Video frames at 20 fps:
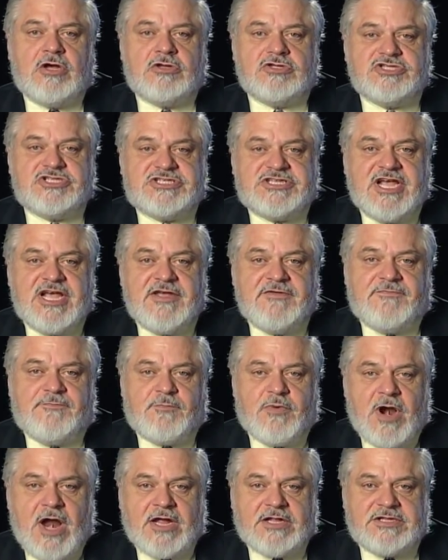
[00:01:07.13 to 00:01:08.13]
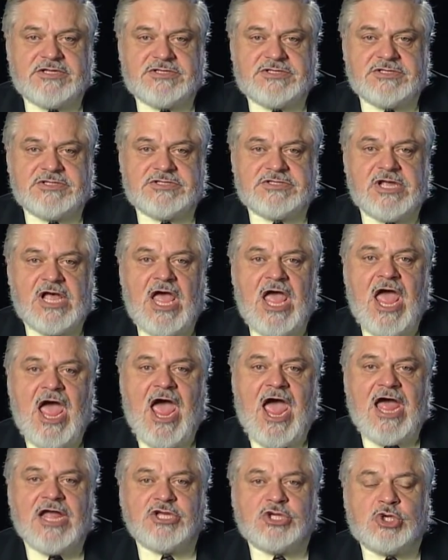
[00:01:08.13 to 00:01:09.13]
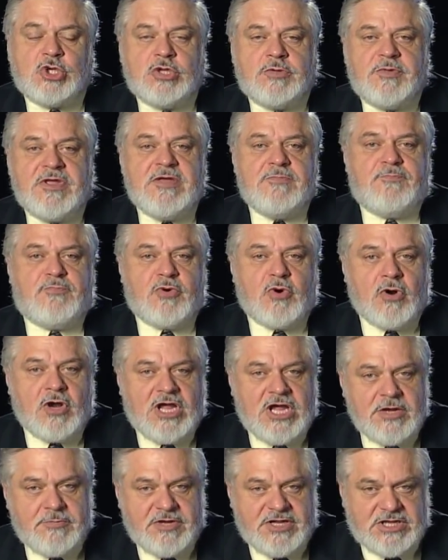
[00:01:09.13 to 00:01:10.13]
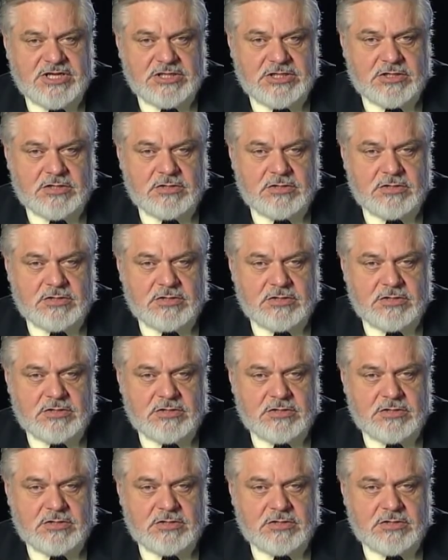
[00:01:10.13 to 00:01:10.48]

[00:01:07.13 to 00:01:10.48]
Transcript: unsafe practices and should be prohibited.